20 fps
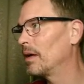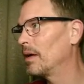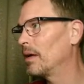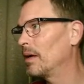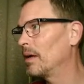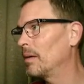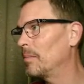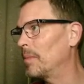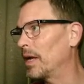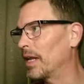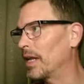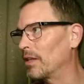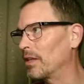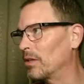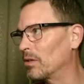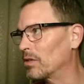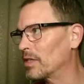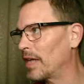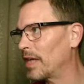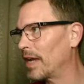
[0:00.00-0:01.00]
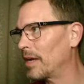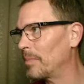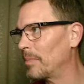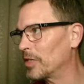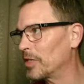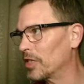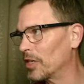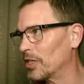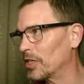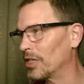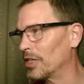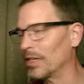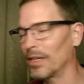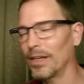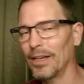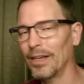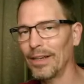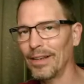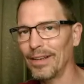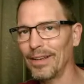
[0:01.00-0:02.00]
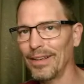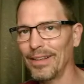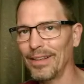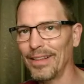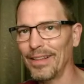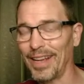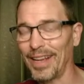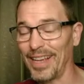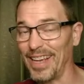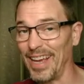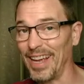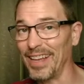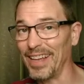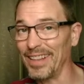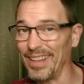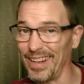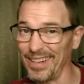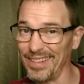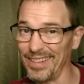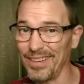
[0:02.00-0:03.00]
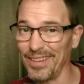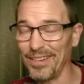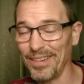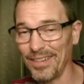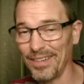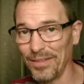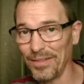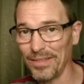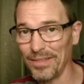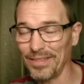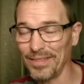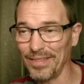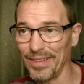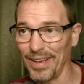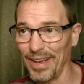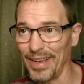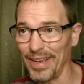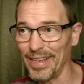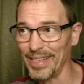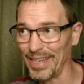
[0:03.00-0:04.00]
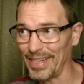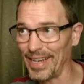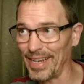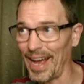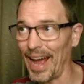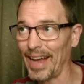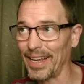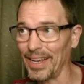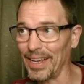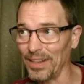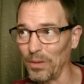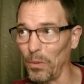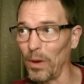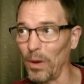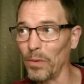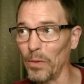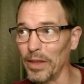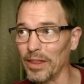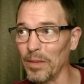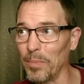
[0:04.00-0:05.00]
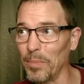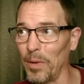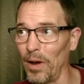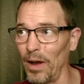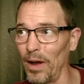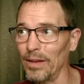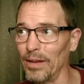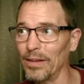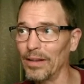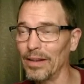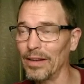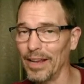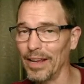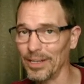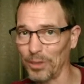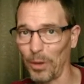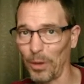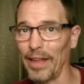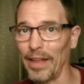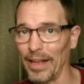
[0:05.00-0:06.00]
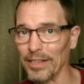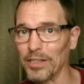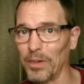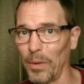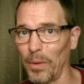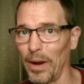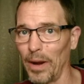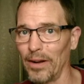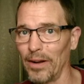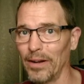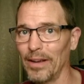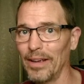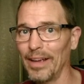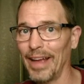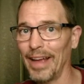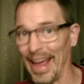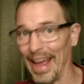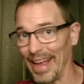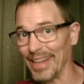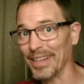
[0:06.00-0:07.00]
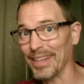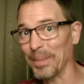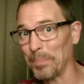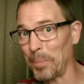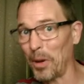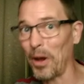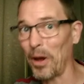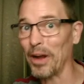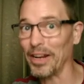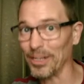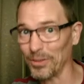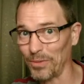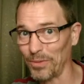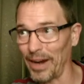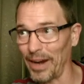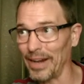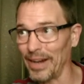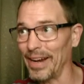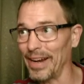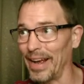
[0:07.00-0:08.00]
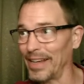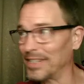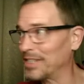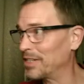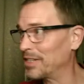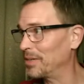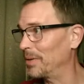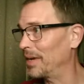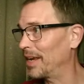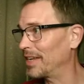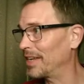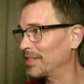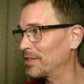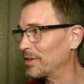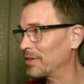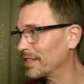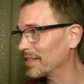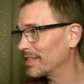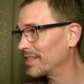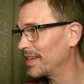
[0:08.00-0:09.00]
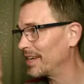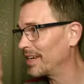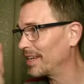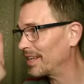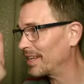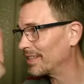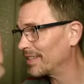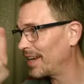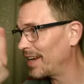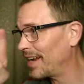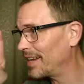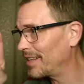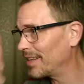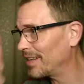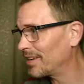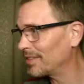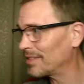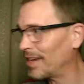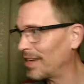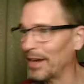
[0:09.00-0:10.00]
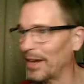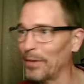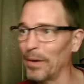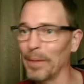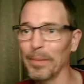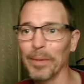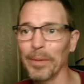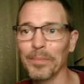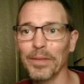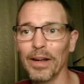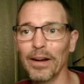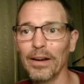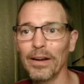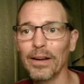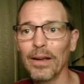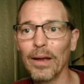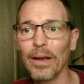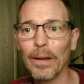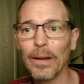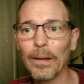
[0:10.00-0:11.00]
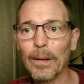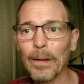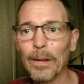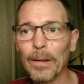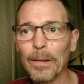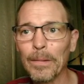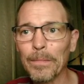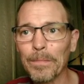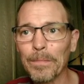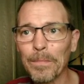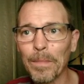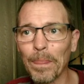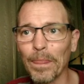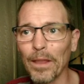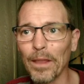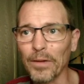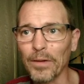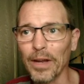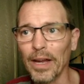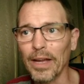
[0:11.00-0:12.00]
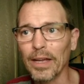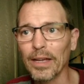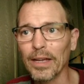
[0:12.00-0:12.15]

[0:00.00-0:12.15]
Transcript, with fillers: But in the Lucena position, the king that uh, is attacking, the one with the pawn, is on that square. And the pawn is right next to it, as you can see in the tiny little diagram up there. Okay,